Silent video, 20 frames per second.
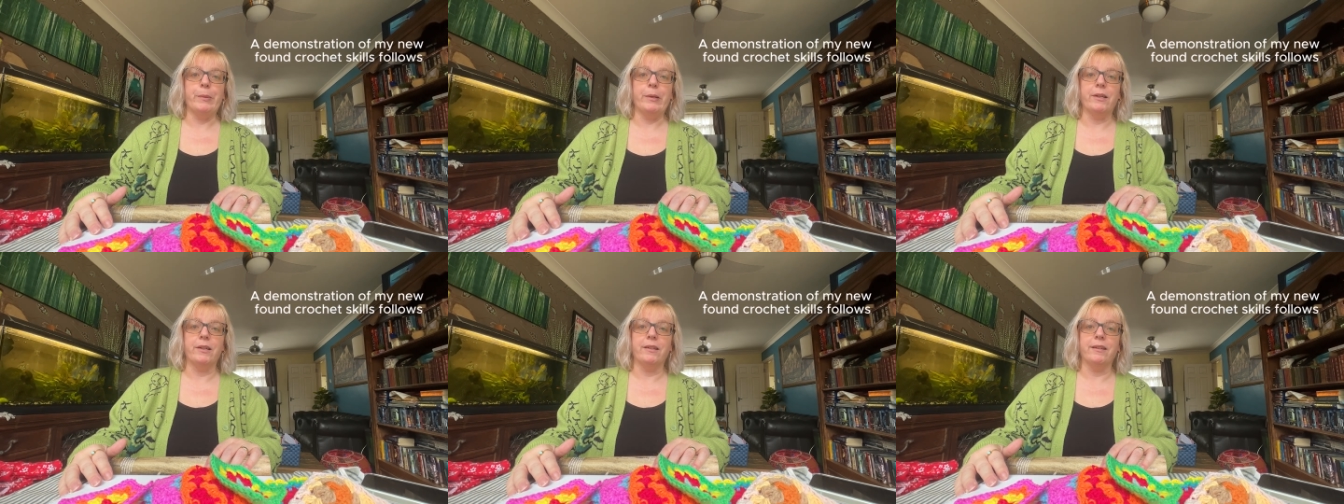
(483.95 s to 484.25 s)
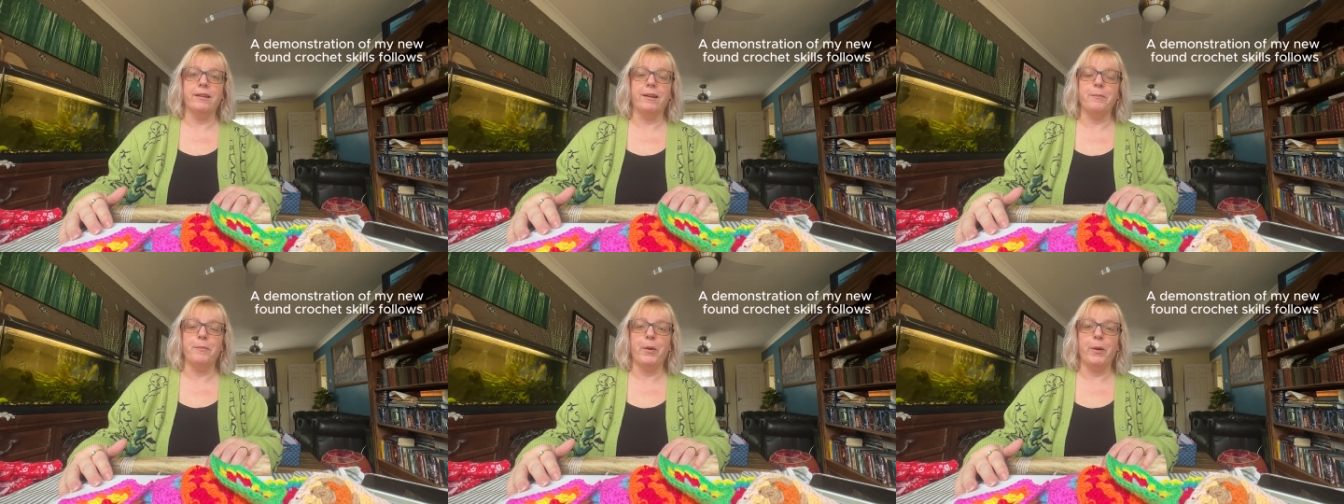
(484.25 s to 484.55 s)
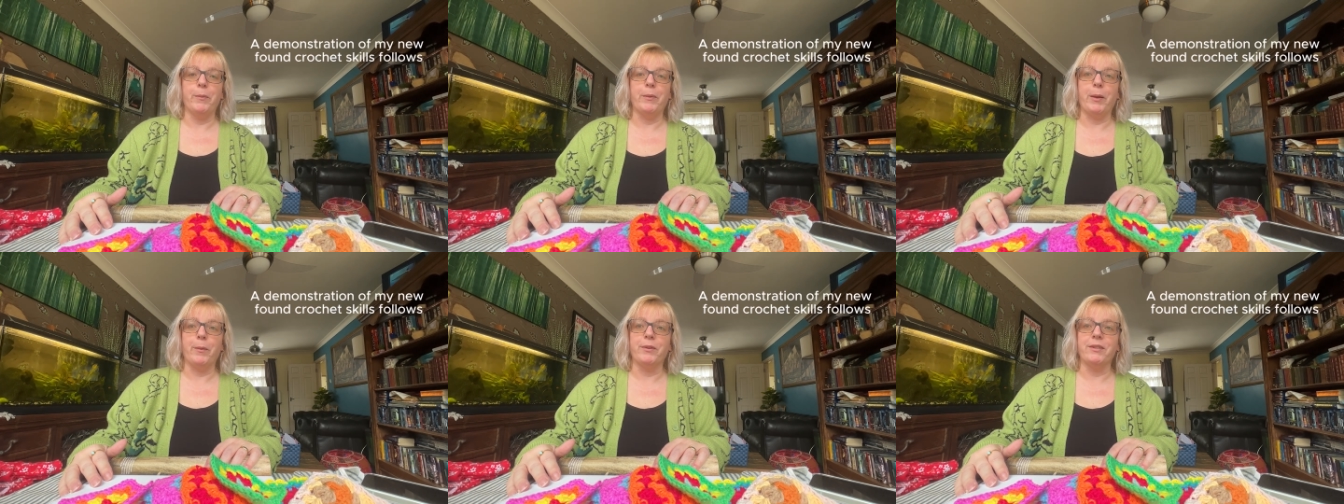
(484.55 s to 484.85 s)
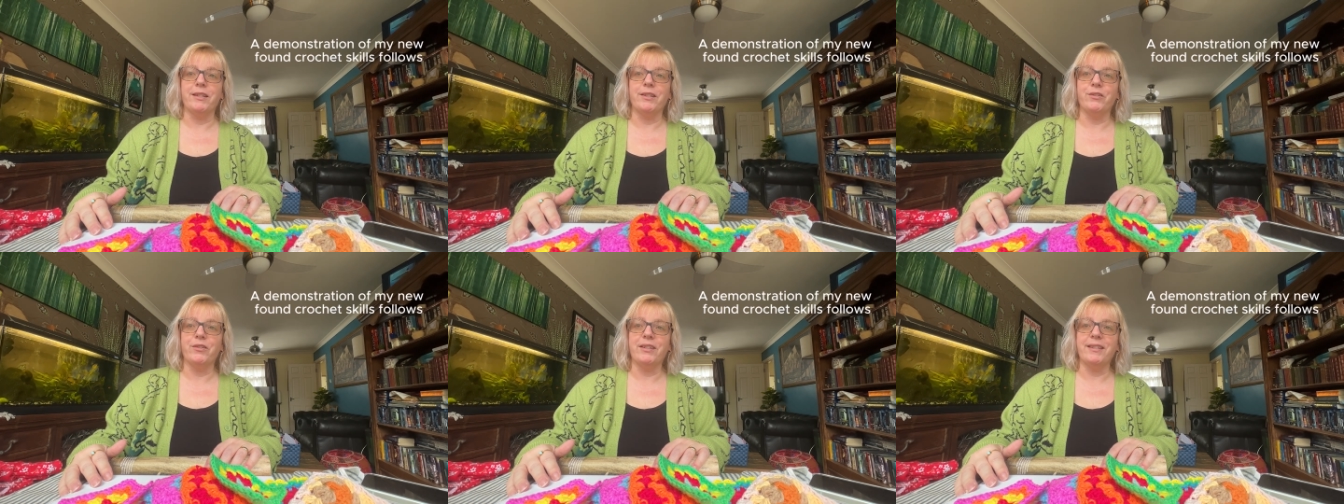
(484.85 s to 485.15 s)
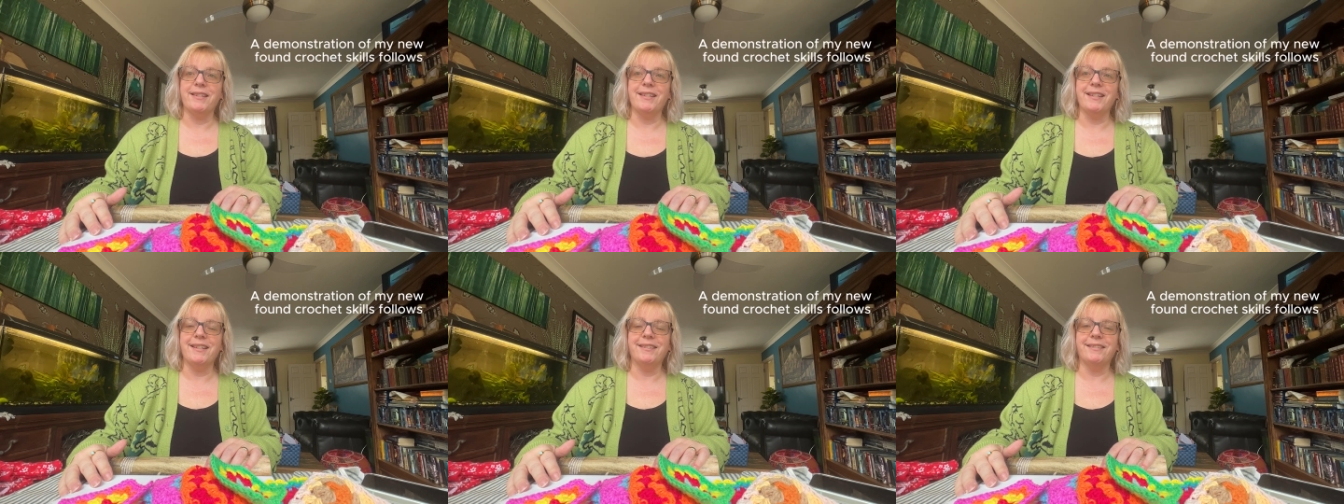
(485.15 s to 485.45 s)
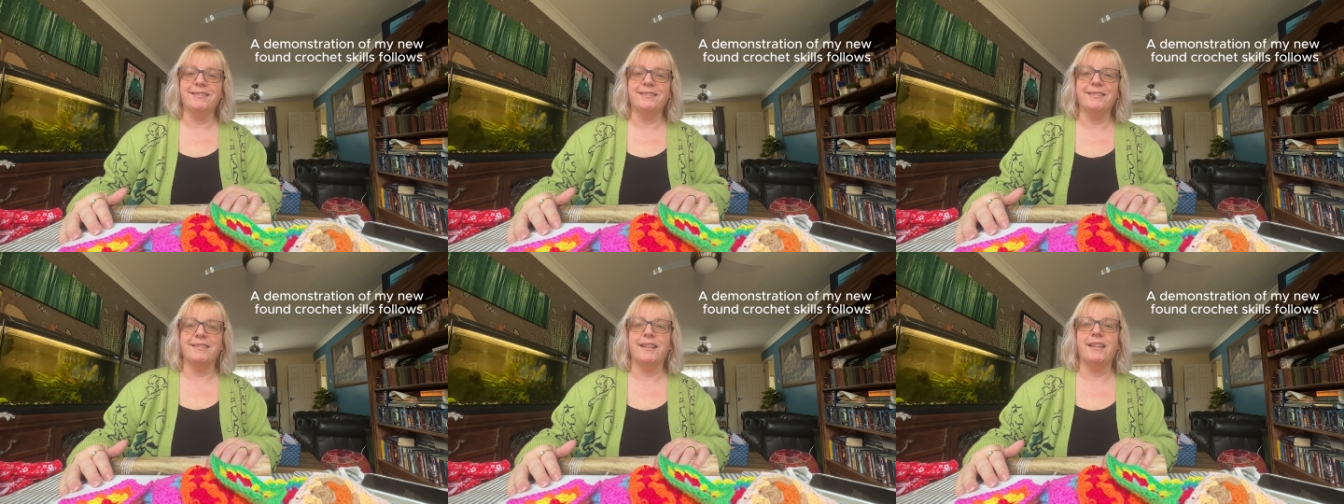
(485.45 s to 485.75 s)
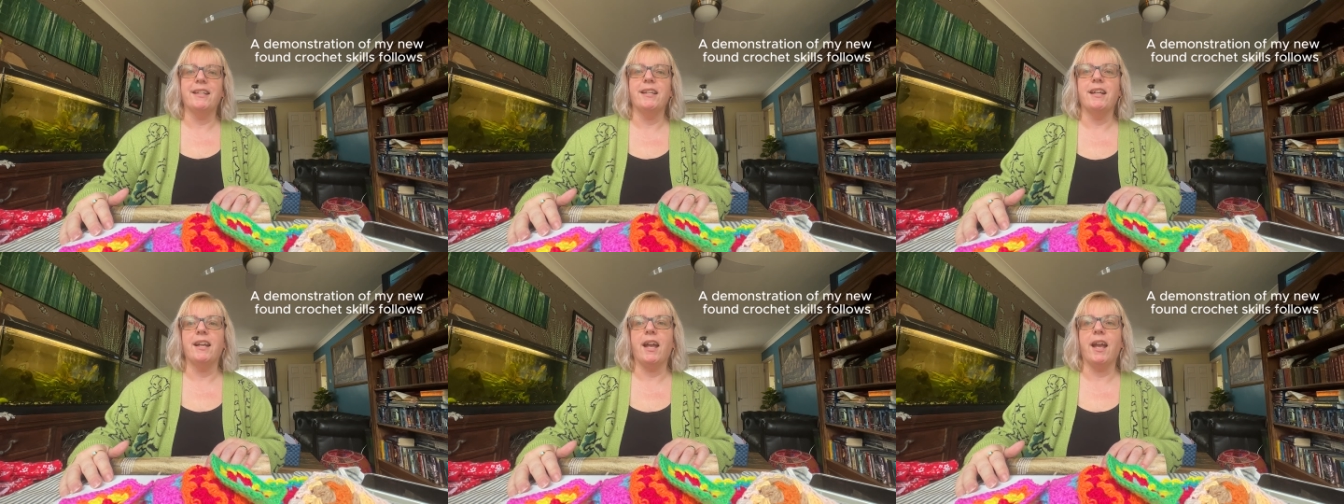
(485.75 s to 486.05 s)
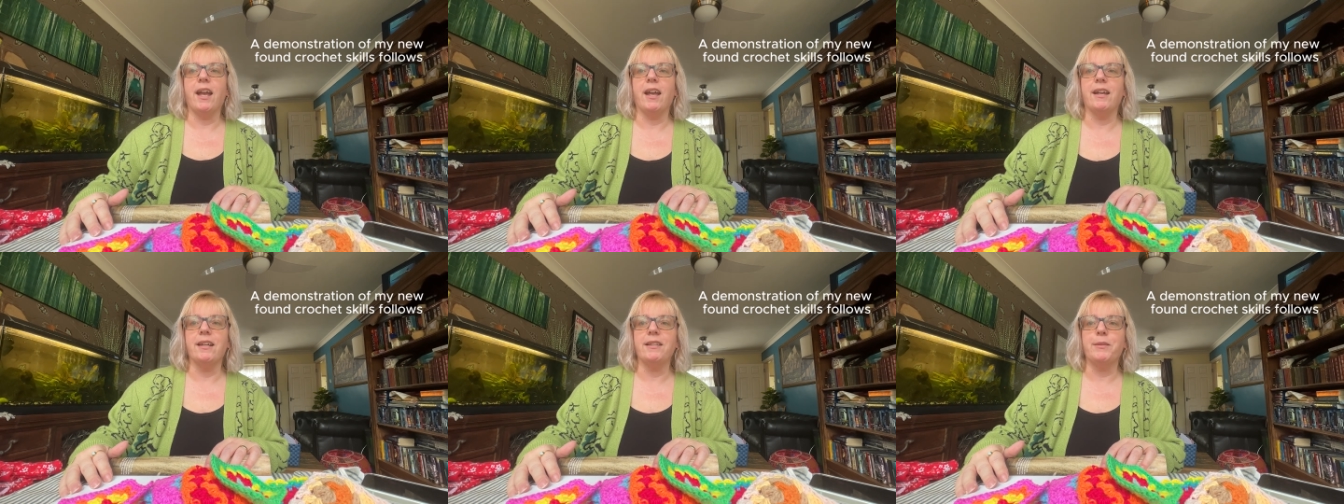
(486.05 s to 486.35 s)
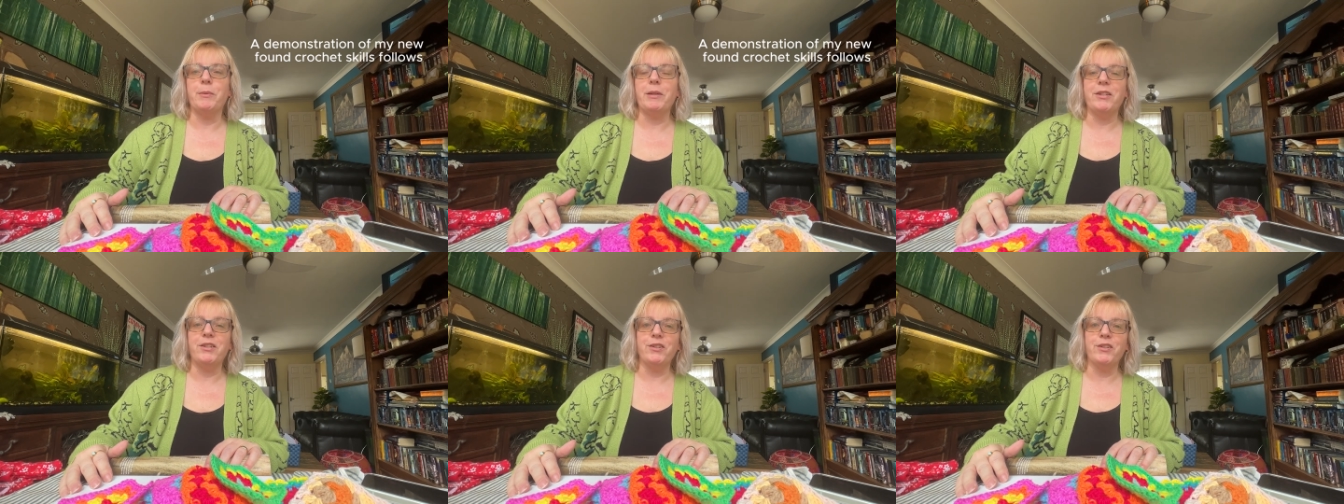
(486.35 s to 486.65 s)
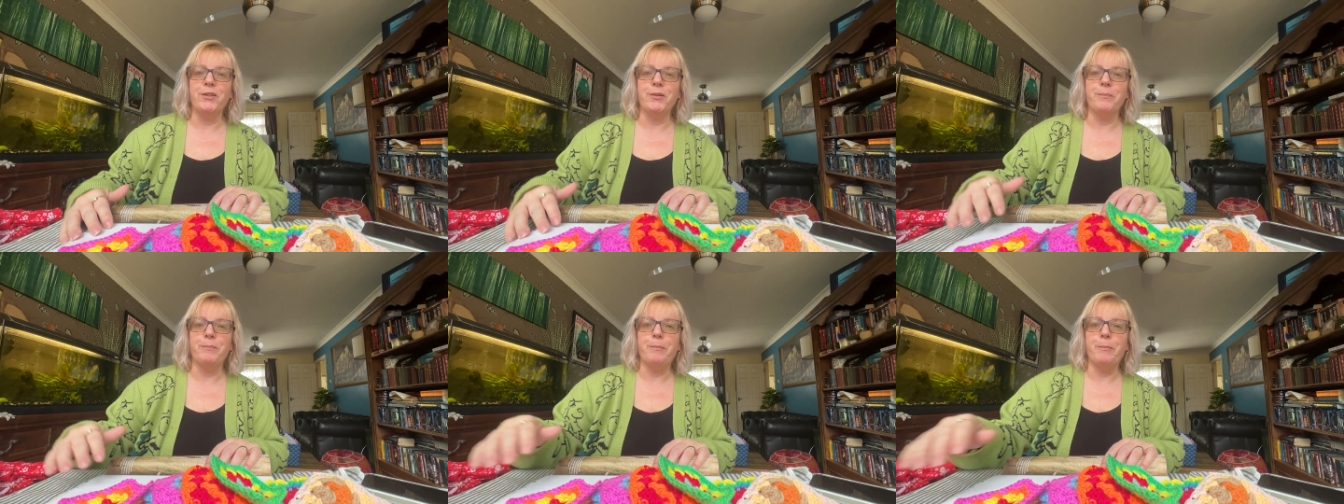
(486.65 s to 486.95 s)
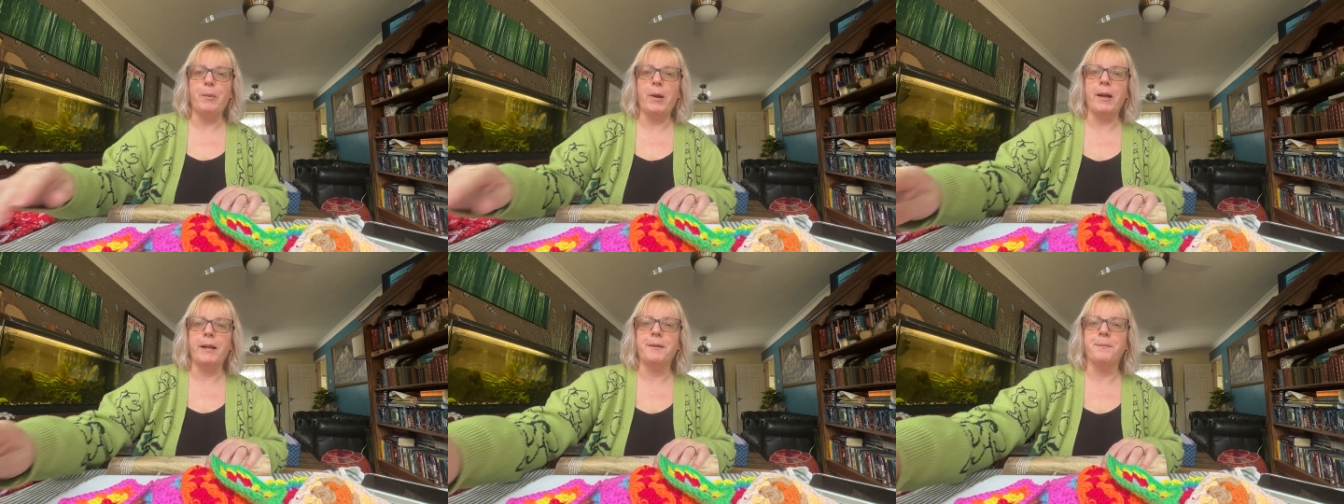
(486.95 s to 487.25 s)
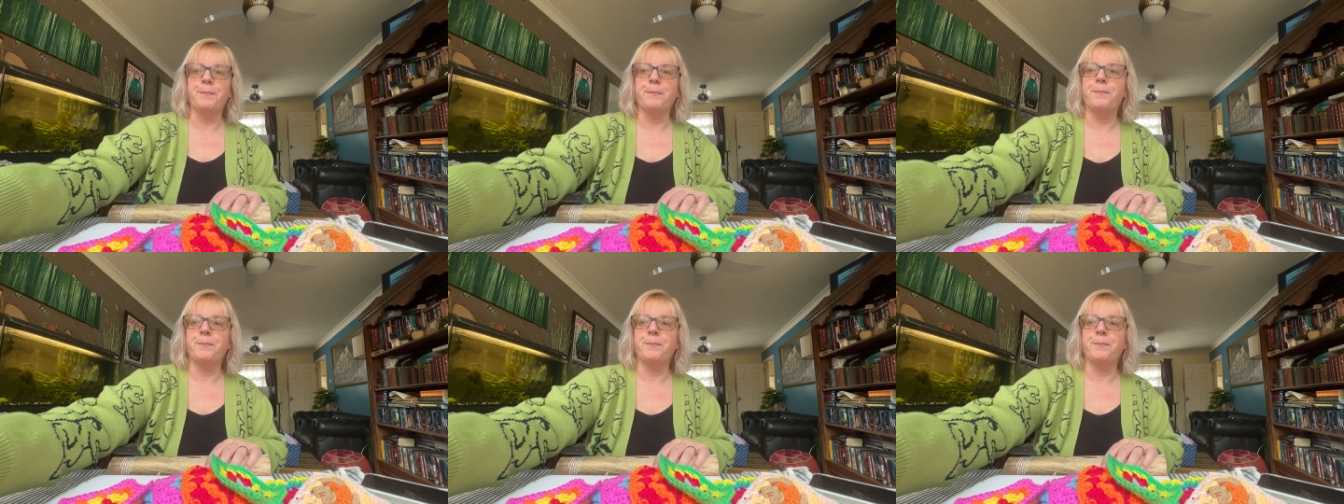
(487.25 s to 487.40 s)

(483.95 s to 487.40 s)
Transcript: but hope that was interesting. Speak to you soon. Bye.